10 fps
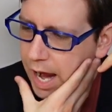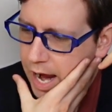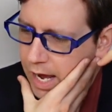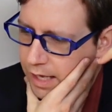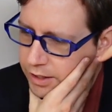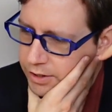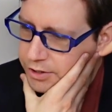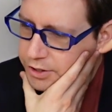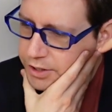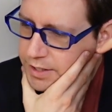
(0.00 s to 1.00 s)
And
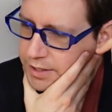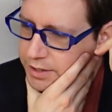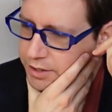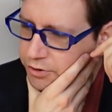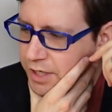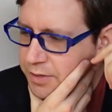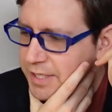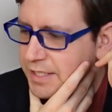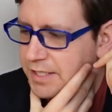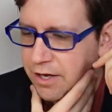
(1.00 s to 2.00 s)
she's trying to
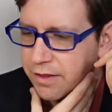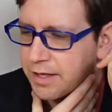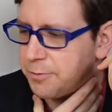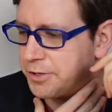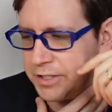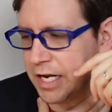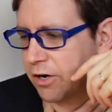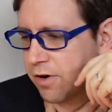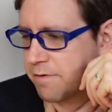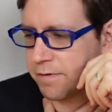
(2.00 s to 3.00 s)
be stealthy, which is
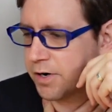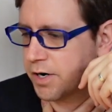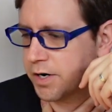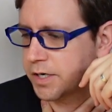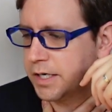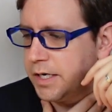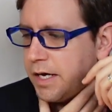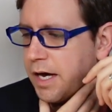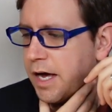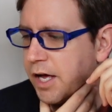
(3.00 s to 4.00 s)
not great for her.
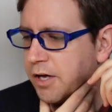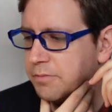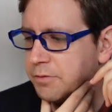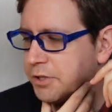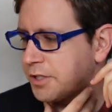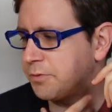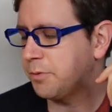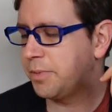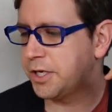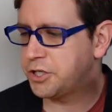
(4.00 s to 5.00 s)
She has to
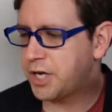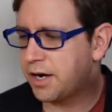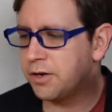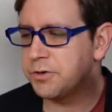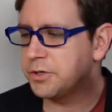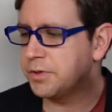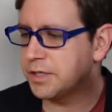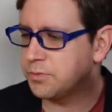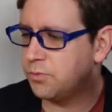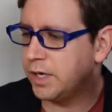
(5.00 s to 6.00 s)
roll plus shadow. She only
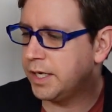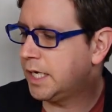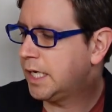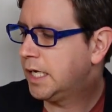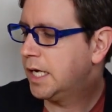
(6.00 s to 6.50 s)
has 1.